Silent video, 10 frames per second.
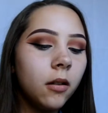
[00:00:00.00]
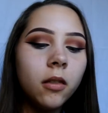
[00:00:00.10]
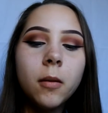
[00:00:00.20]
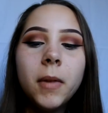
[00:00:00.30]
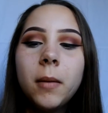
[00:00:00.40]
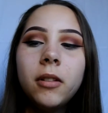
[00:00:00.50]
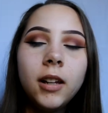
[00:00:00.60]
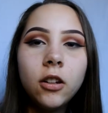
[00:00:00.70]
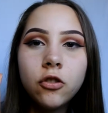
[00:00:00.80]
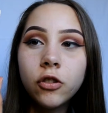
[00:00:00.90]
the
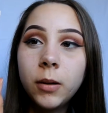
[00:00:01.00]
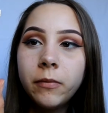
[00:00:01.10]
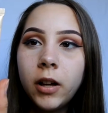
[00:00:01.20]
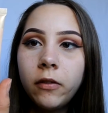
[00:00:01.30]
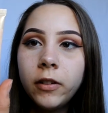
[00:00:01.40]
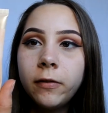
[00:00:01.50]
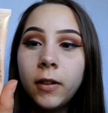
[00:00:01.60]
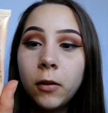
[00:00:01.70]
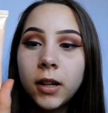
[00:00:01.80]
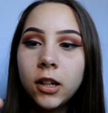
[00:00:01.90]
Maybelline Dream Velvet
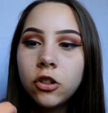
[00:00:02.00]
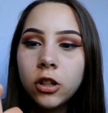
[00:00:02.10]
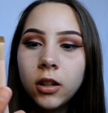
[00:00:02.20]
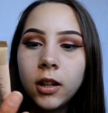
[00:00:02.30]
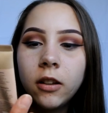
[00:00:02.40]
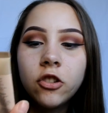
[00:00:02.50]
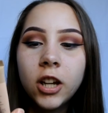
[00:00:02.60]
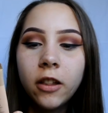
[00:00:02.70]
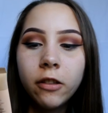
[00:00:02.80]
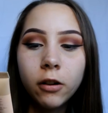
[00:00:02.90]
foundation in the
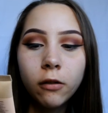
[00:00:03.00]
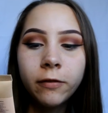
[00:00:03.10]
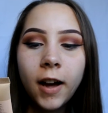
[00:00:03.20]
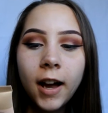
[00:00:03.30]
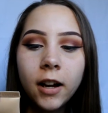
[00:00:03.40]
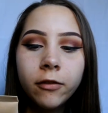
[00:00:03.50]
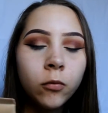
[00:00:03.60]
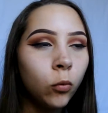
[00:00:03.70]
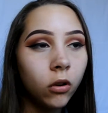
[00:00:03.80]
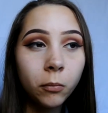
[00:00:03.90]
shade 05
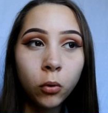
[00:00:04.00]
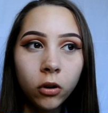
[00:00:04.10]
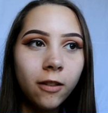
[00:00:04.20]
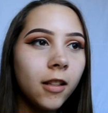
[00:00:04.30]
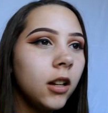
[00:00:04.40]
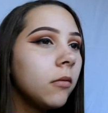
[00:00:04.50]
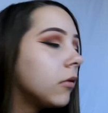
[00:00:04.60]
Warm Porcelain.